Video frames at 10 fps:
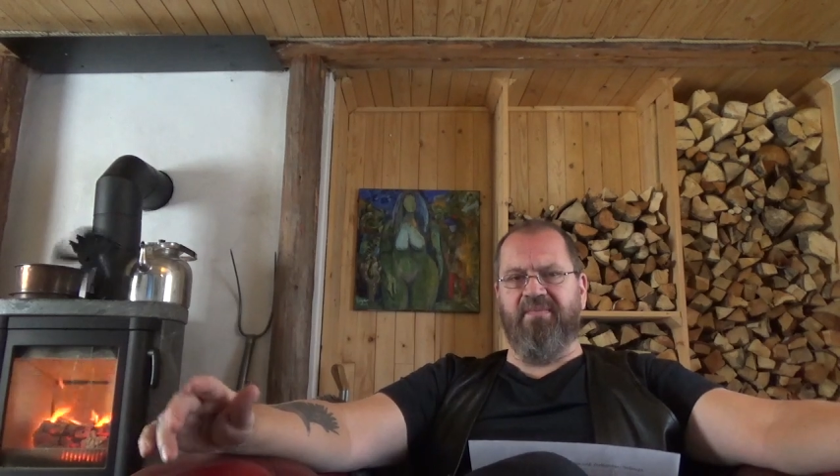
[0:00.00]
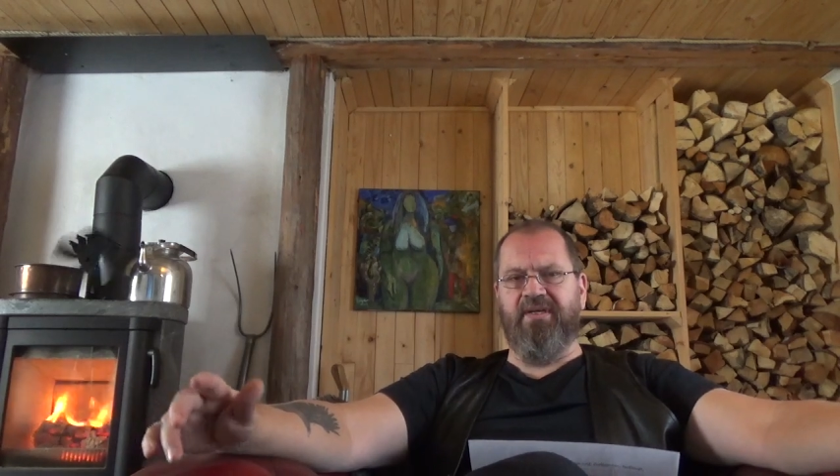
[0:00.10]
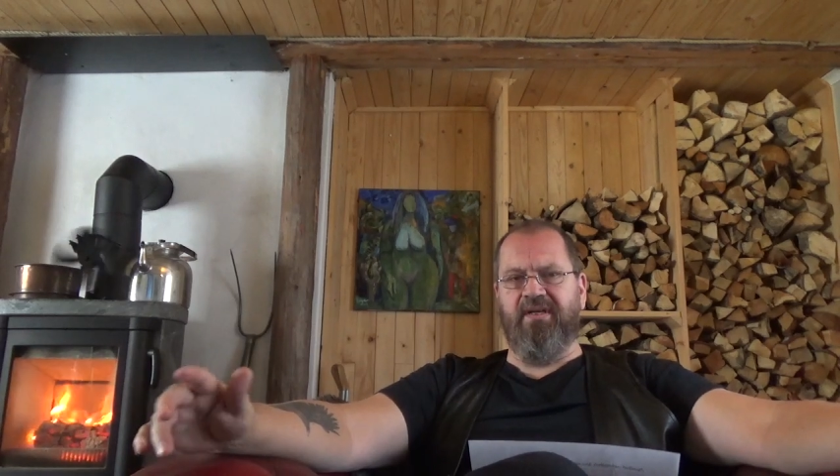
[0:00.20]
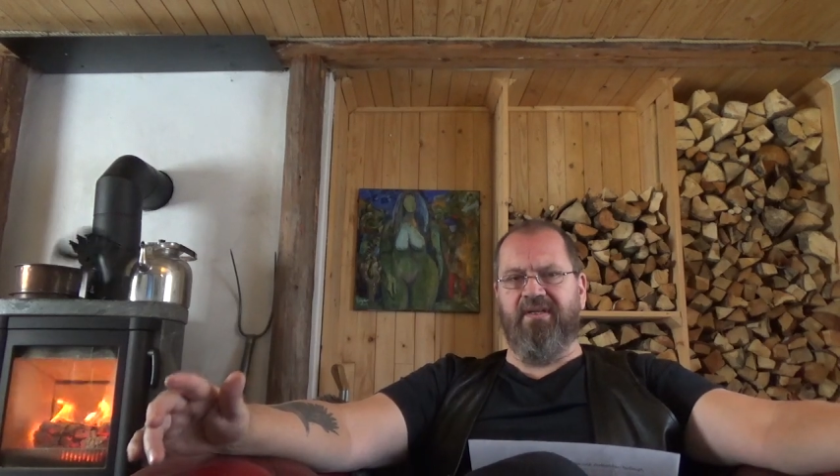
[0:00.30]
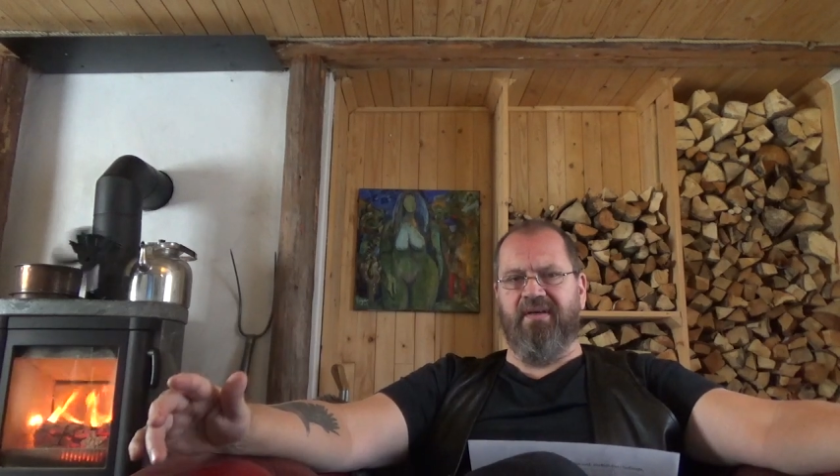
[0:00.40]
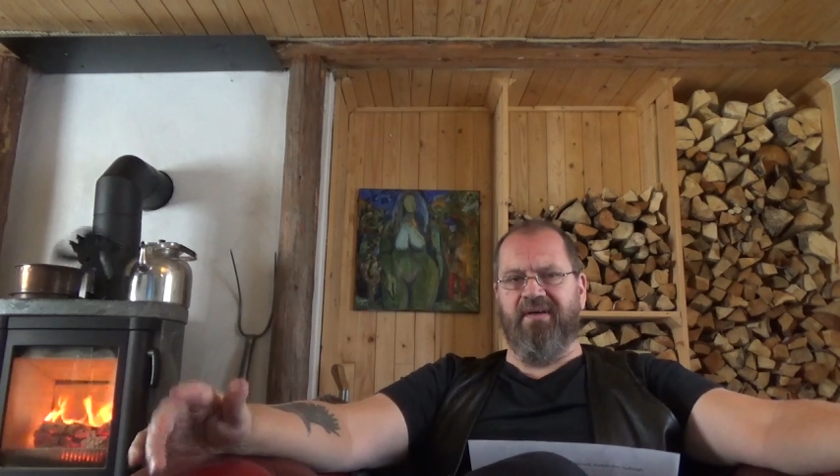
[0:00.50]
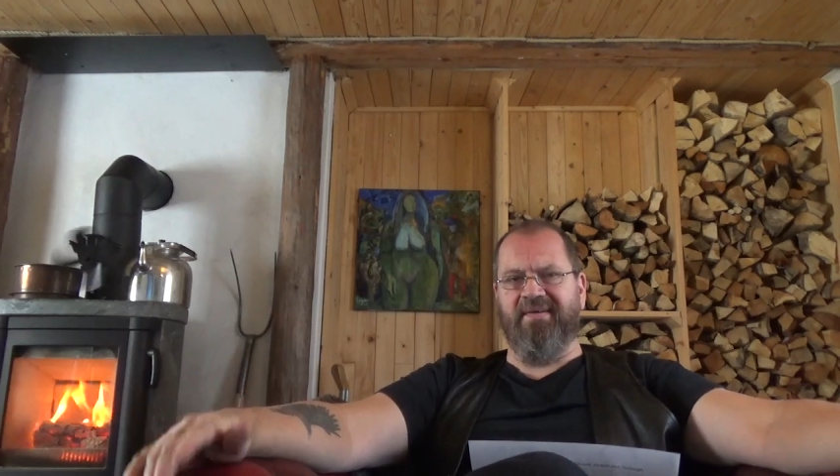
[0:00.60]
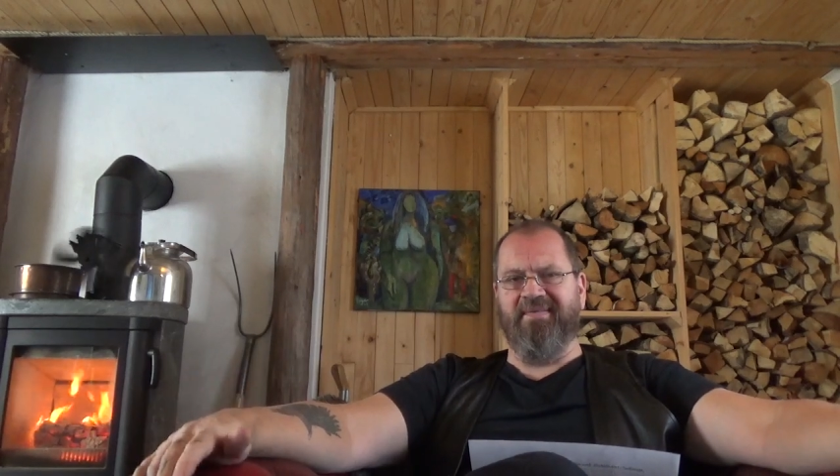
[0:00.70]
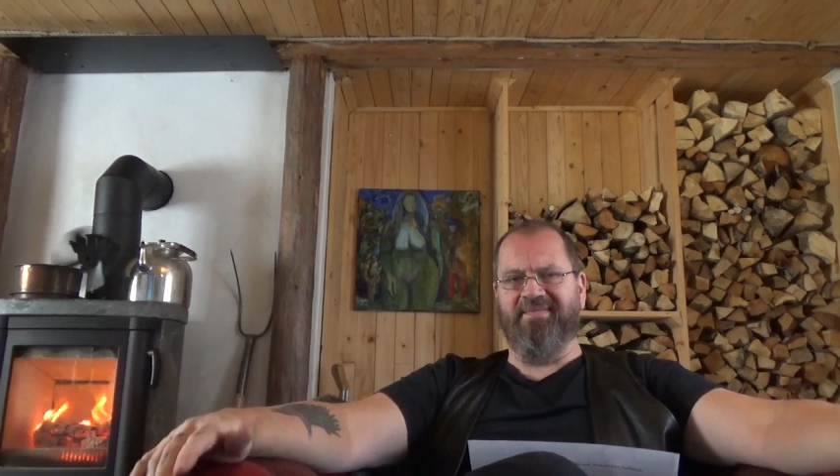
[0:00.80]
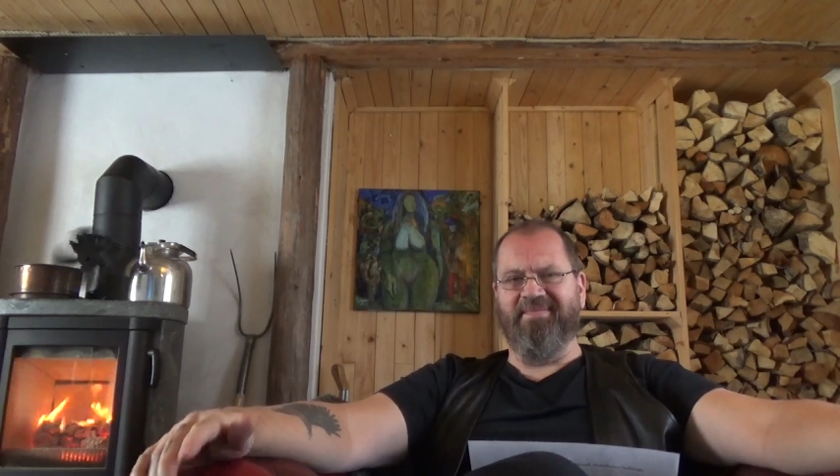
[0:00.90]
media,
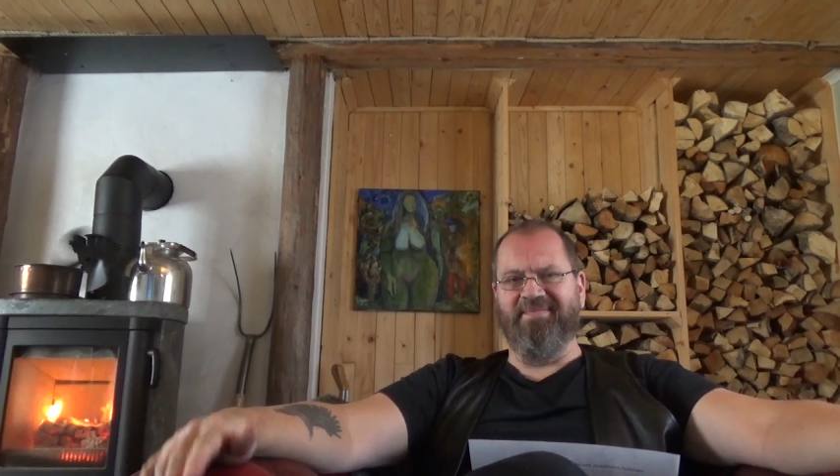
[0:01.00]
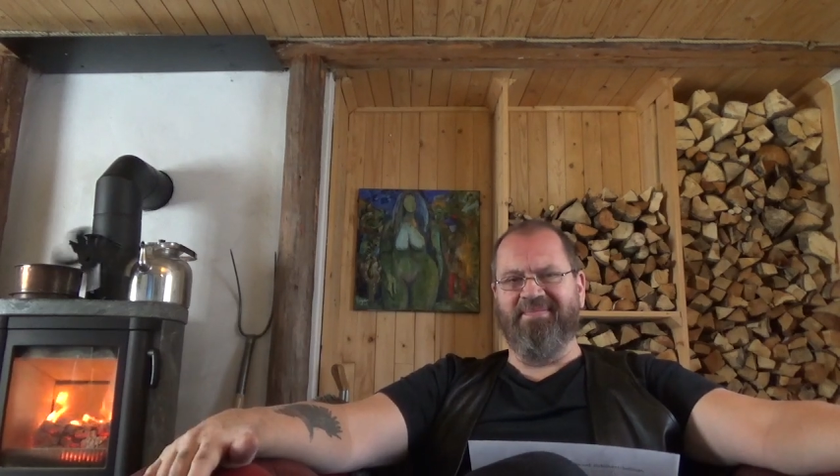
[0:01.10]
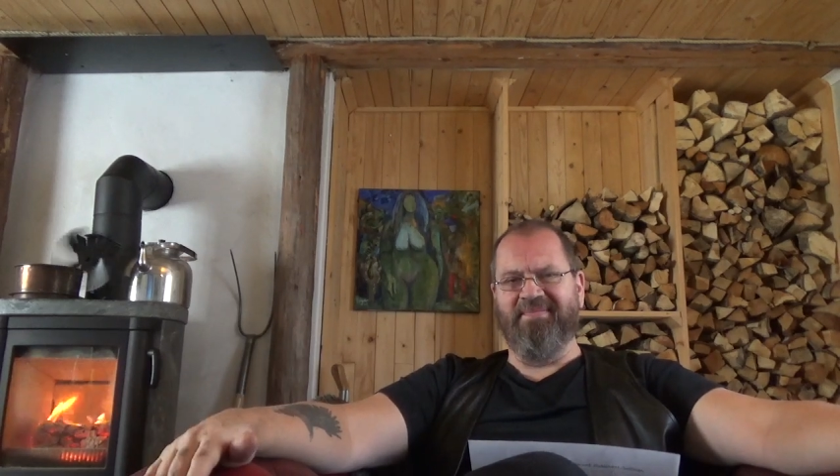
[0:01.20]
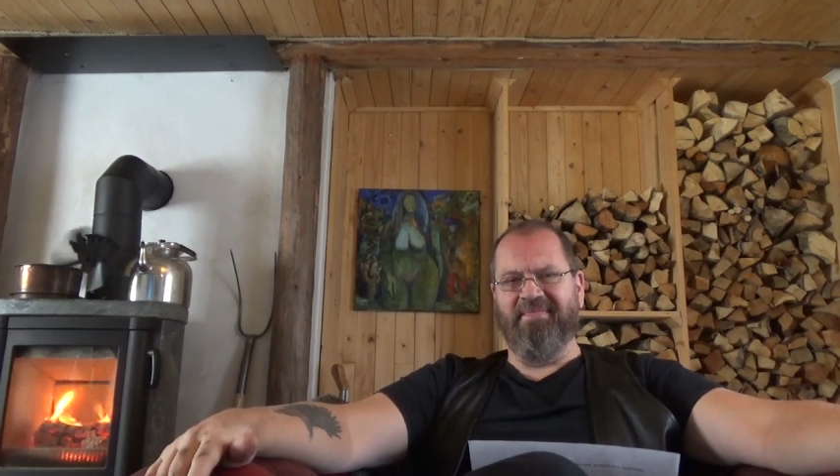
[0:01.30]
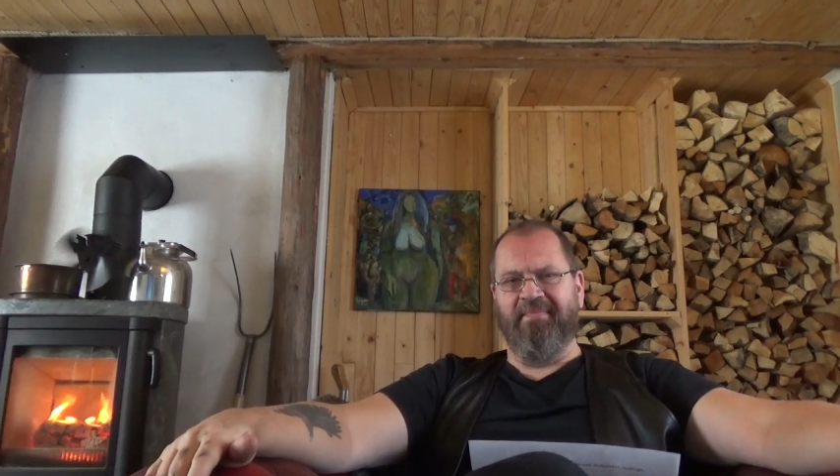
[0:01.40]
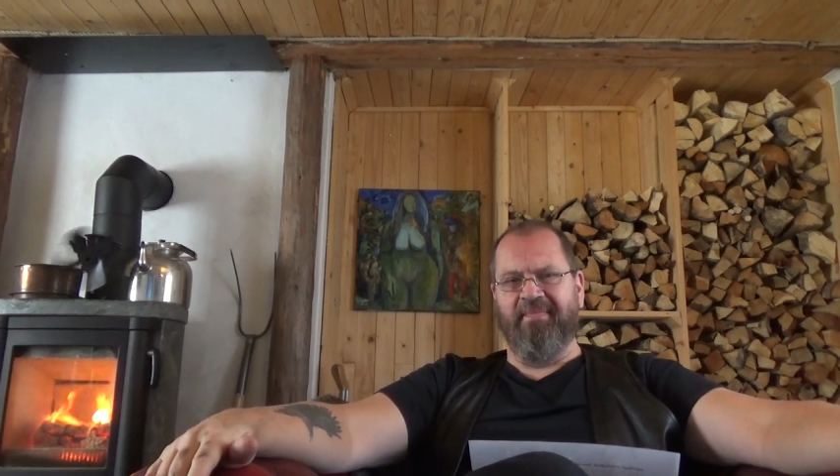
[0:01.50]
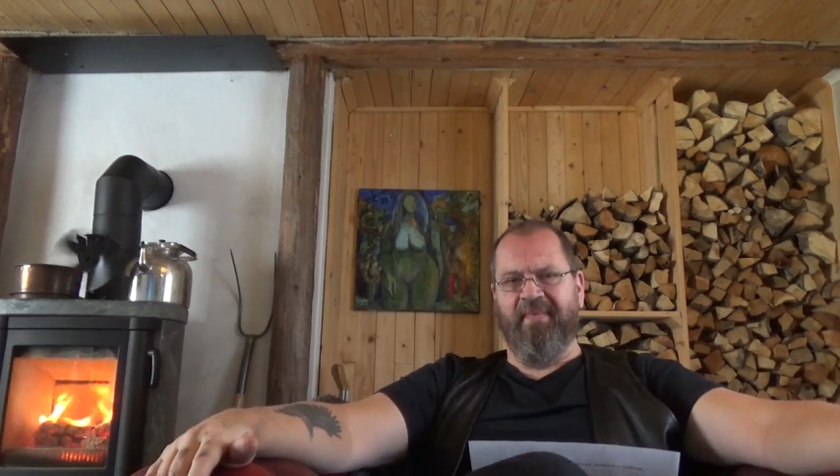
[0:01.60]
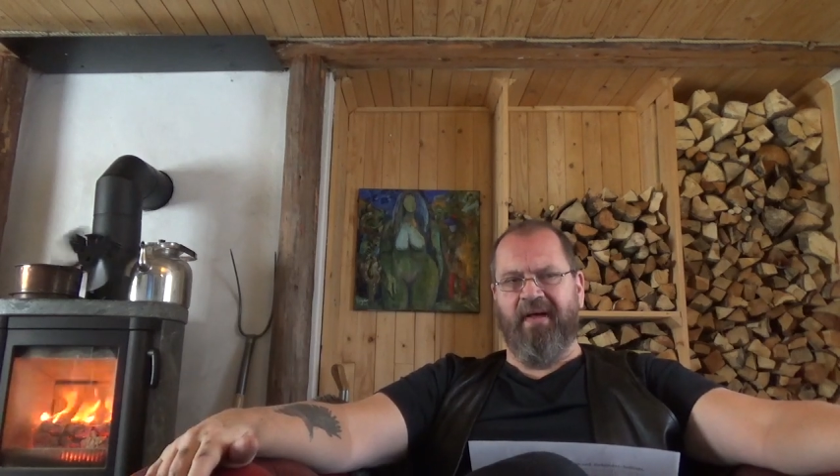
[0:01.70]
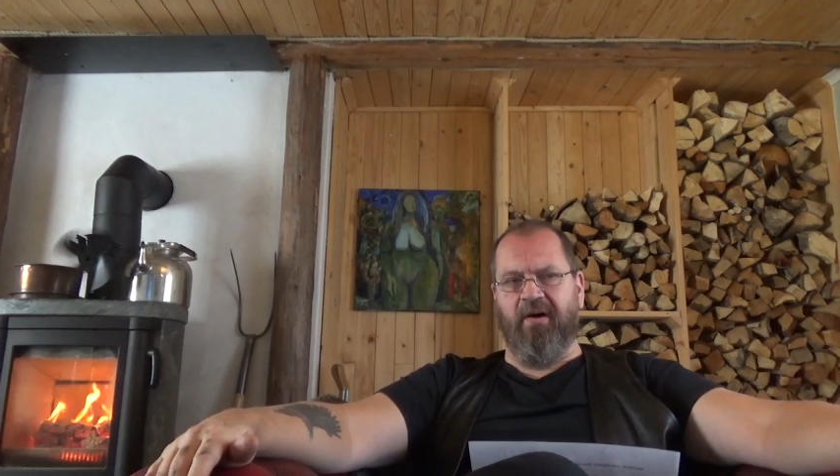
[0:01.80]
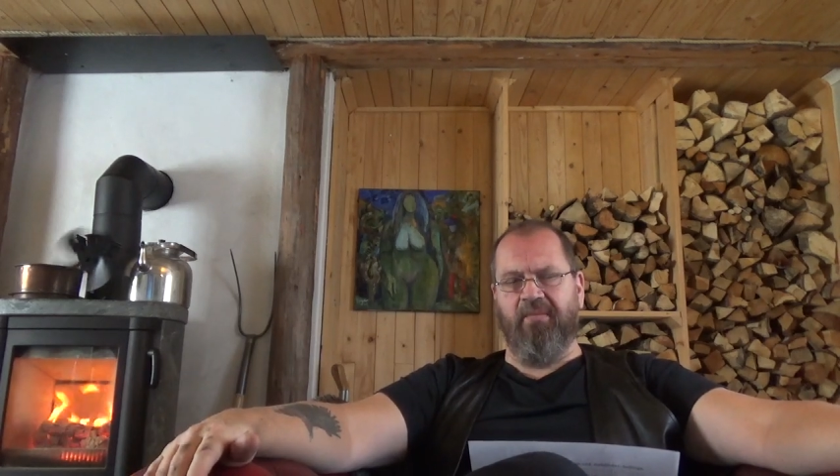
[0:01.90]

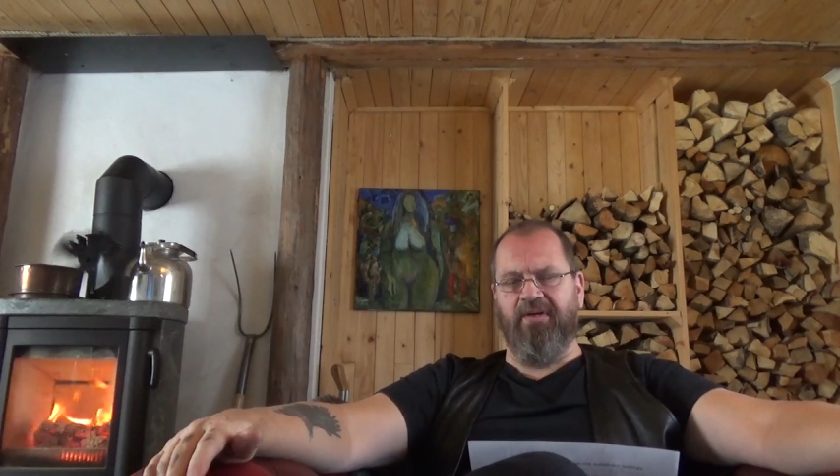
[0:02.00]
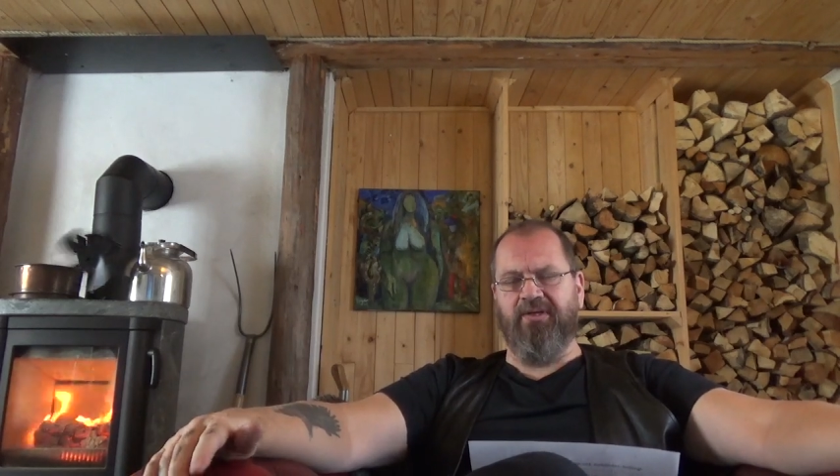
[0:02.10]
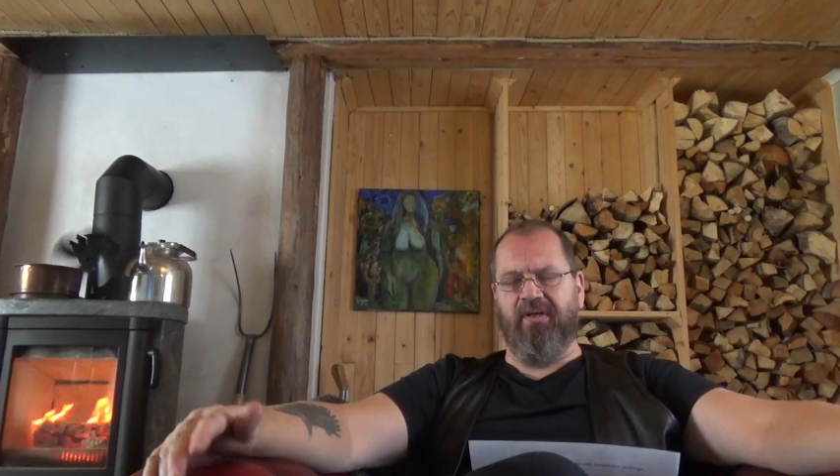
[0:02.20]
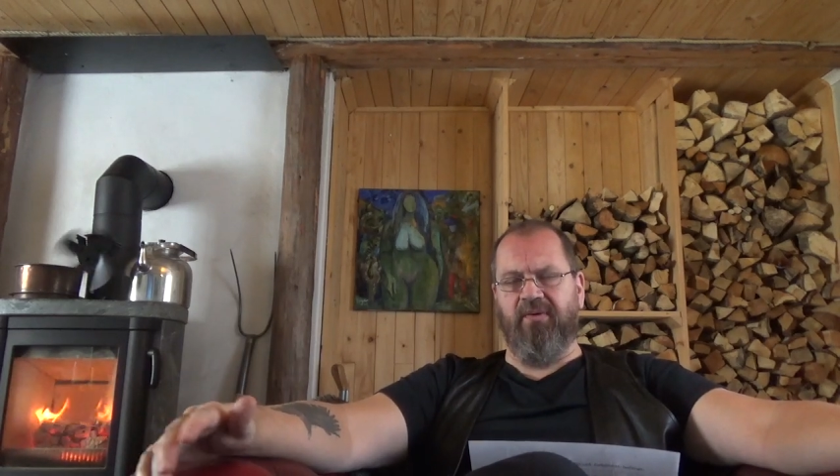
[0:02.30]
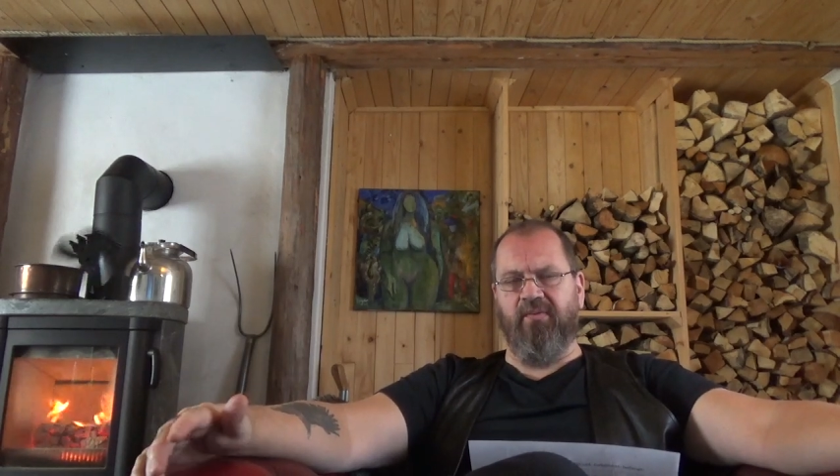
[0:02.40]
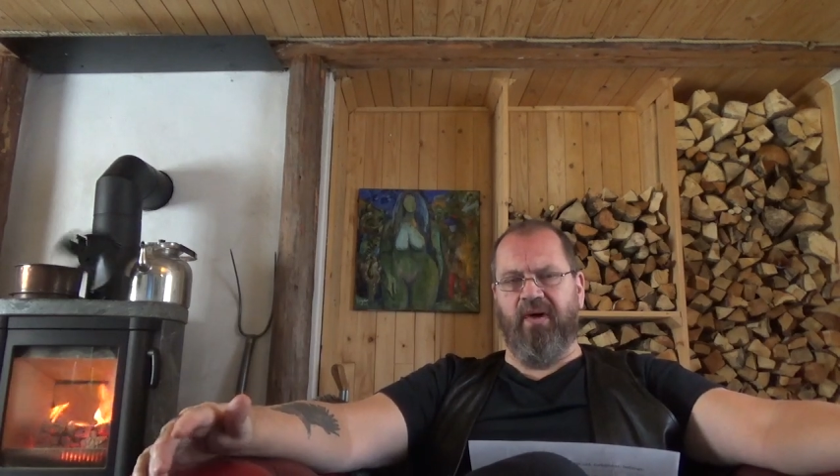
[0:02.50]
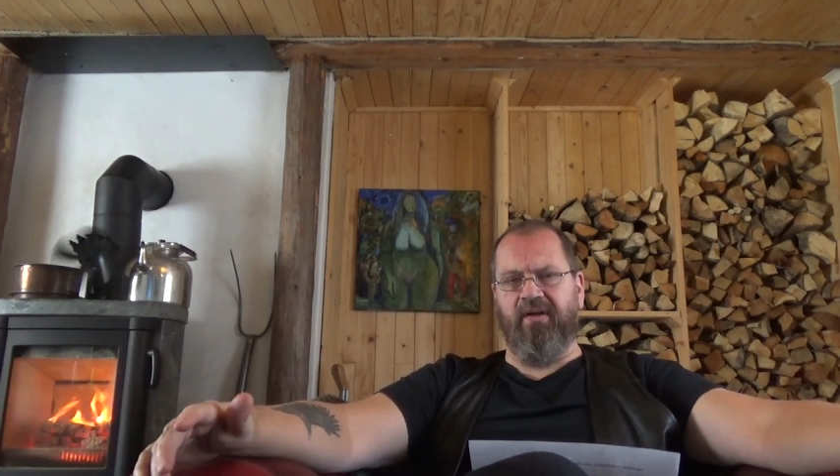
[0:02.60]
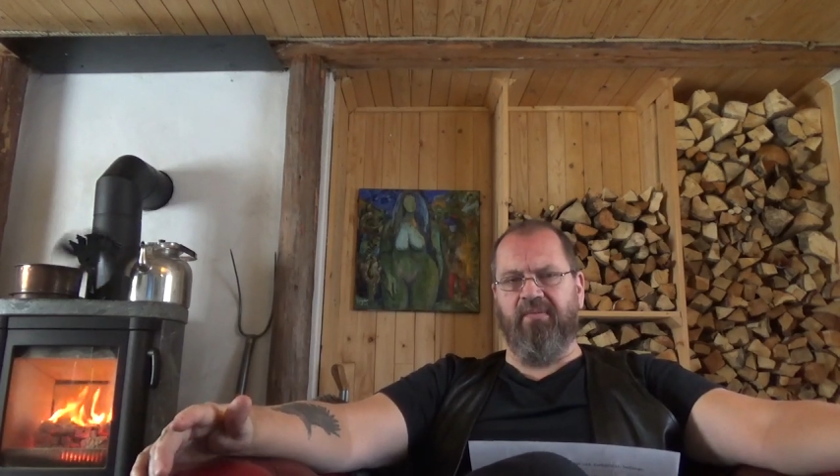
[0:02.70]
how much they write